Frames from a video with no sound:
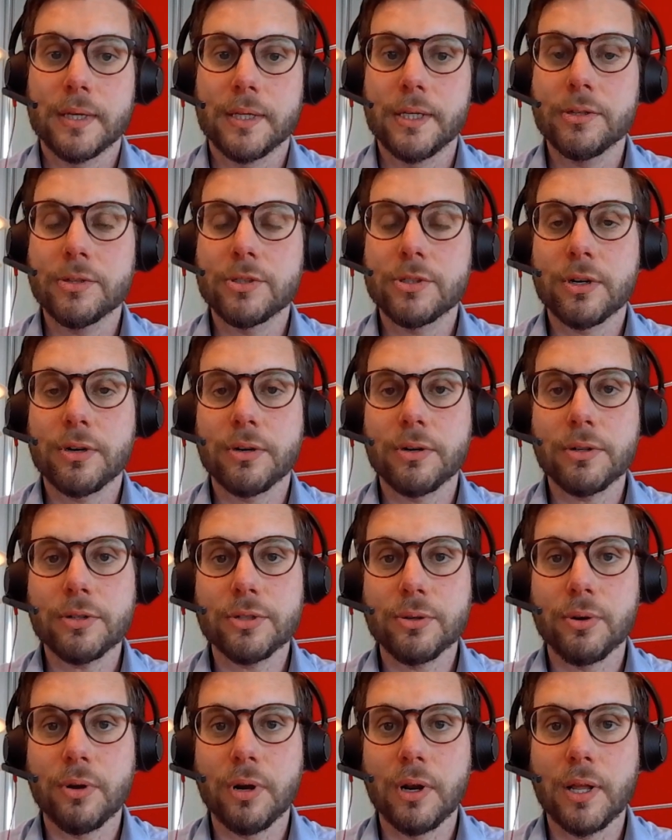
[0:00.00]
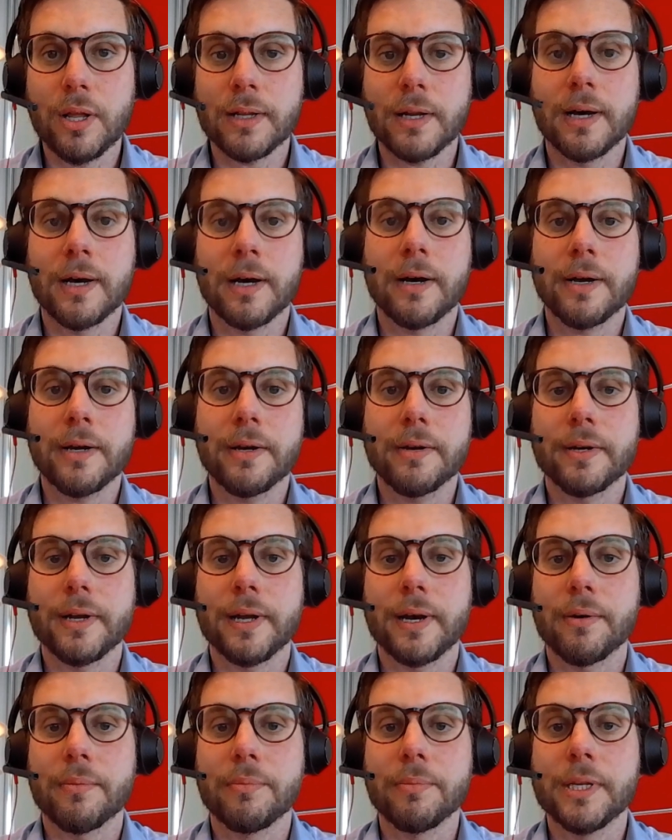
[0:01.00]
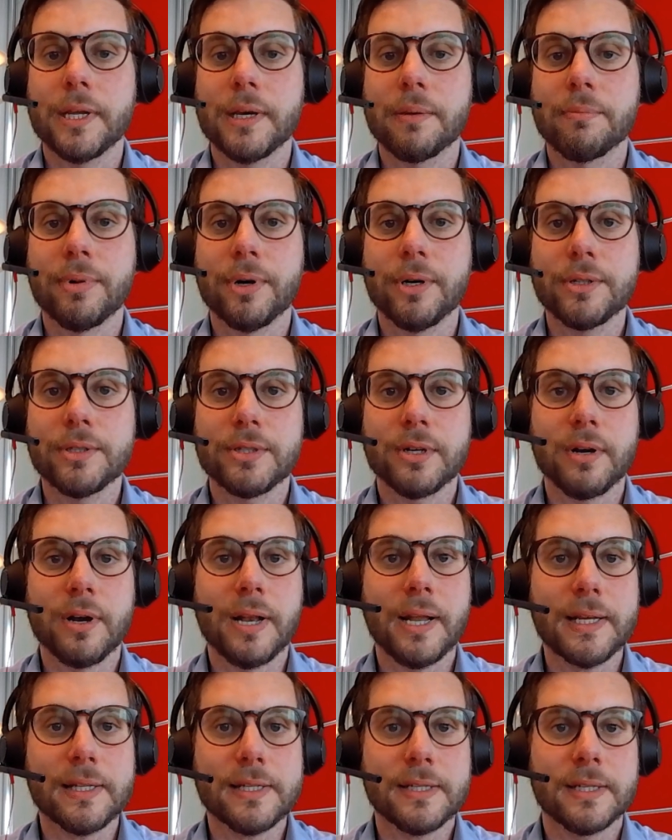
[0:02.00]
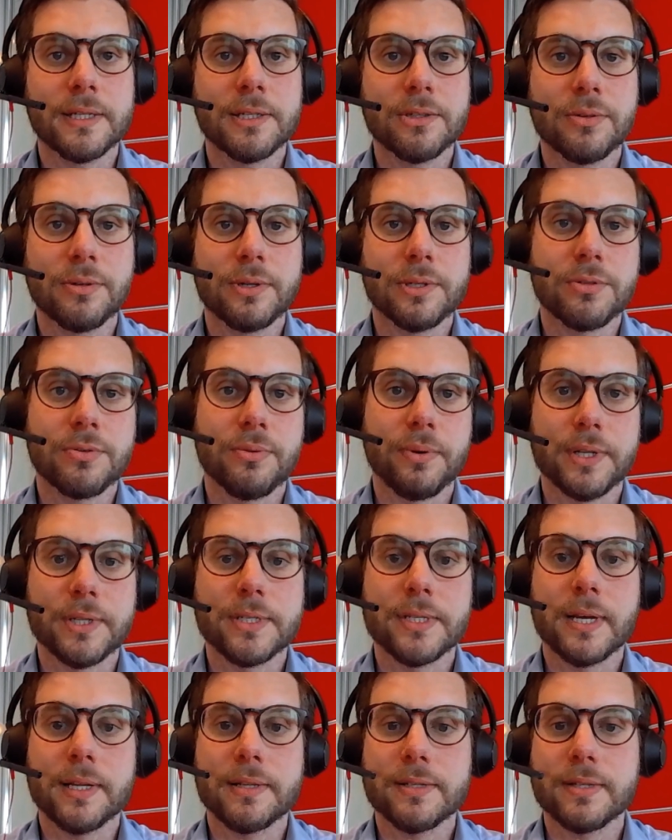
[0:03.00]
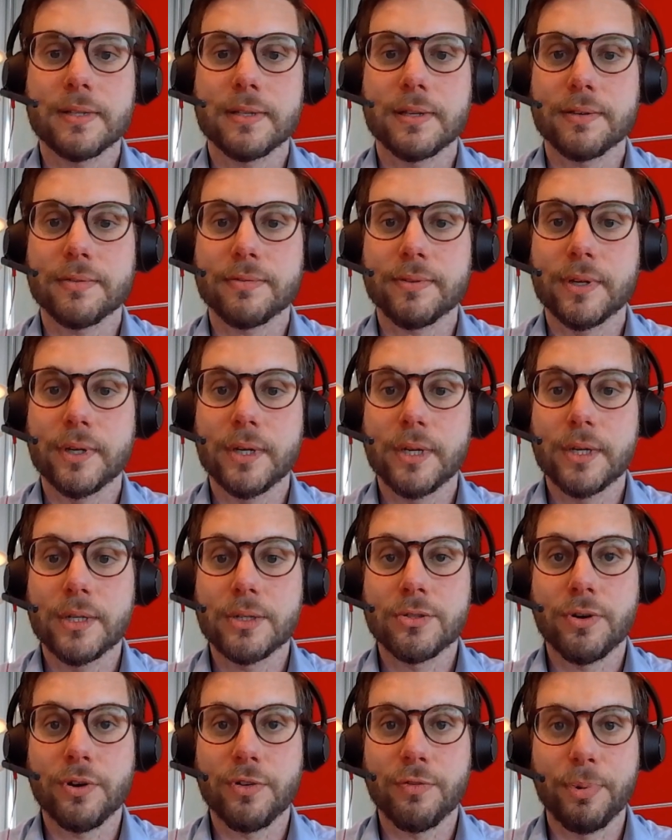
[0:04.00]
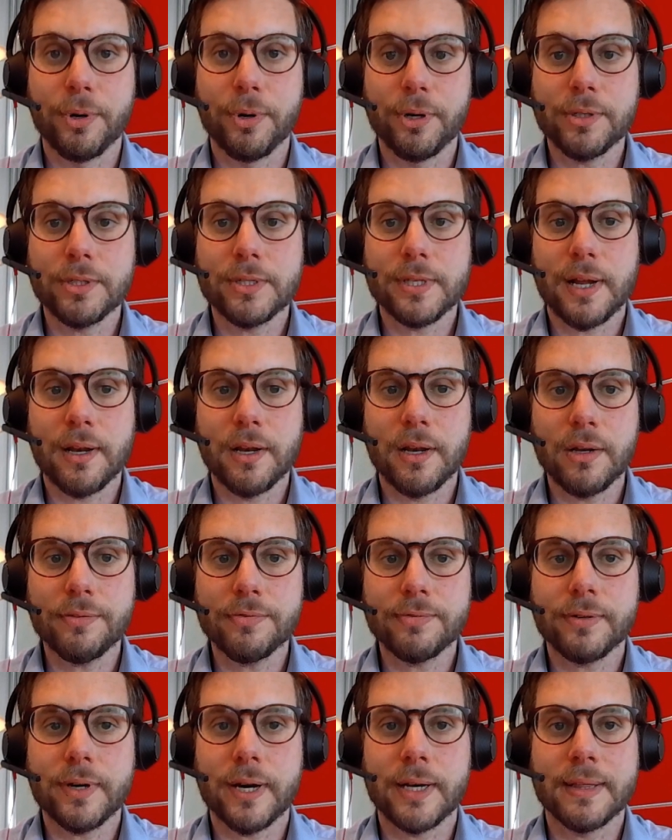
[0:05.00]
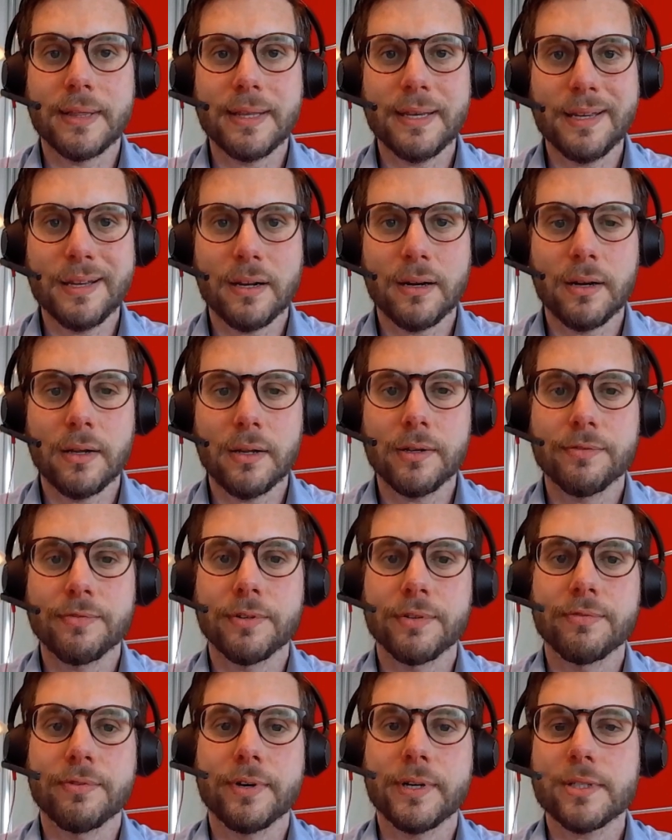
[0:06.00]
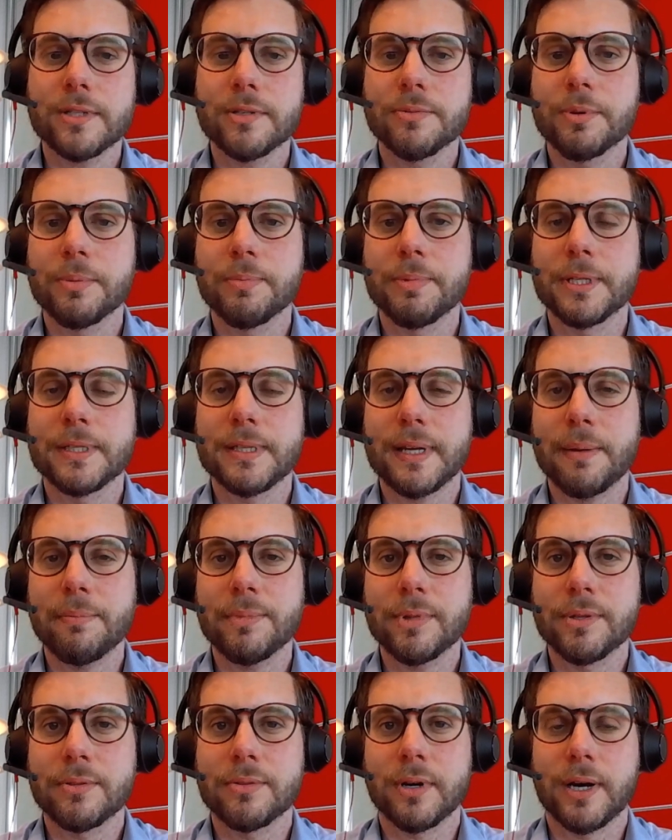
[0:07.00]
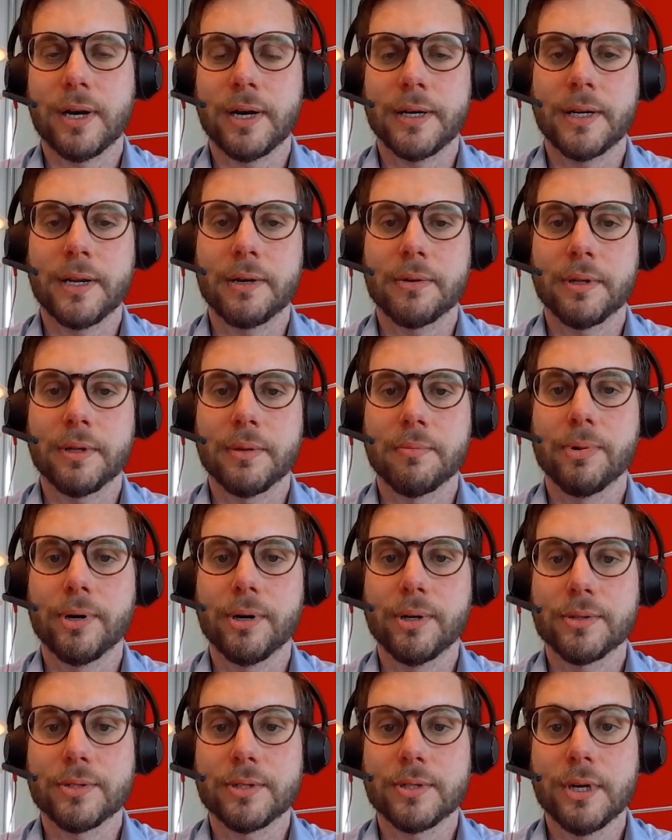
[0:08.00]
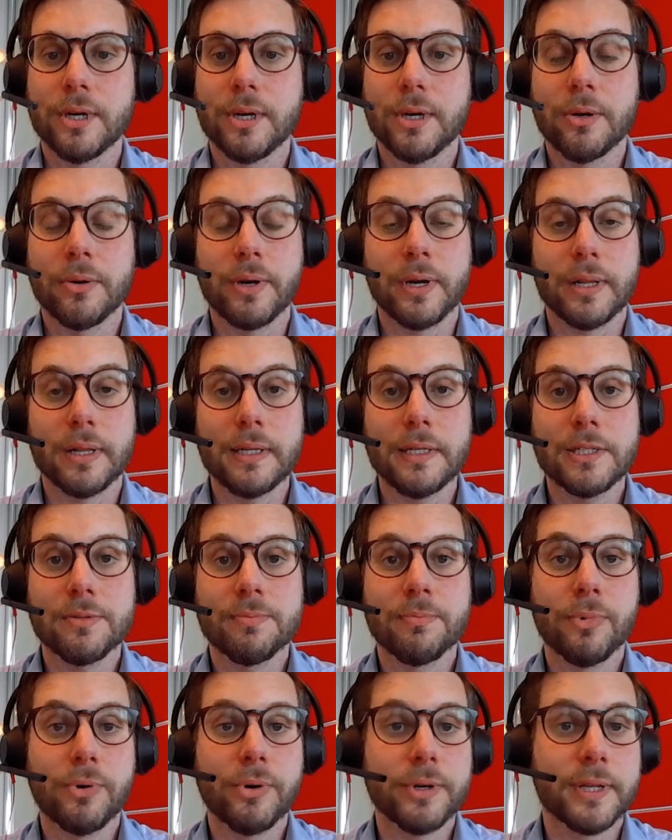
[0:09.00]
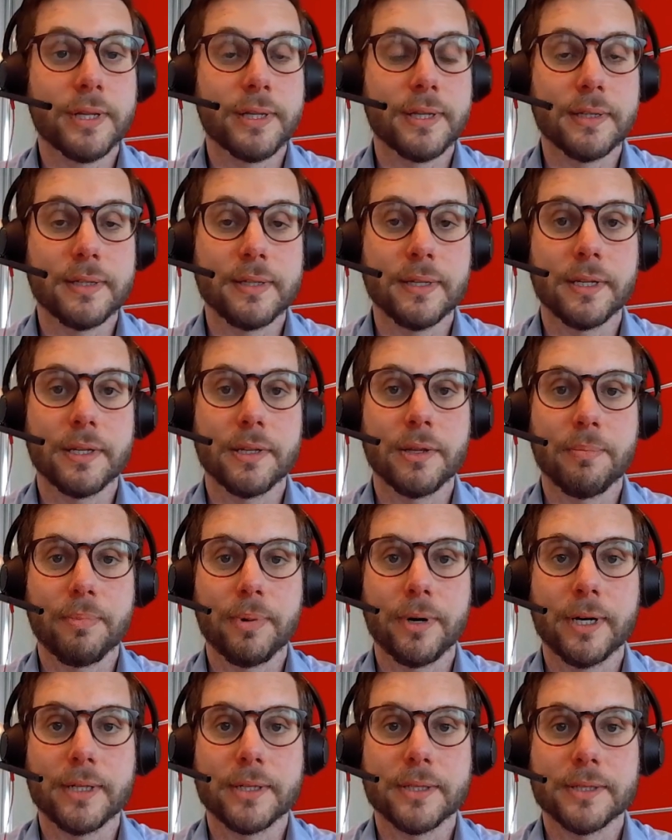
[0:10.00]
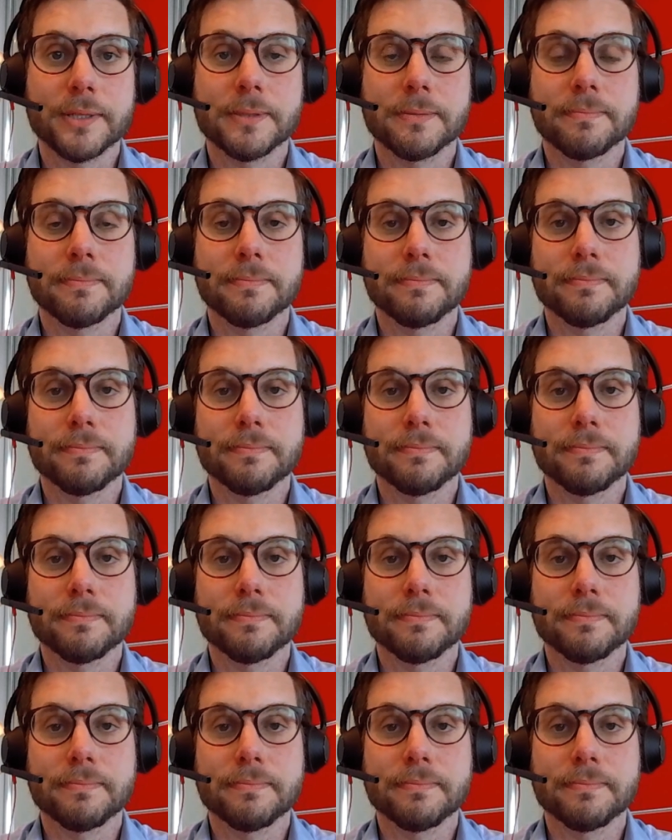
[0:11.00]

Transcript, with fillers: Yields are also a lot higher now, meaning bonds are less interest rate sensitive. So if bonds sell off, I think a lot of investors will be tempted to hide out in bonds, or at least more than they did in the past.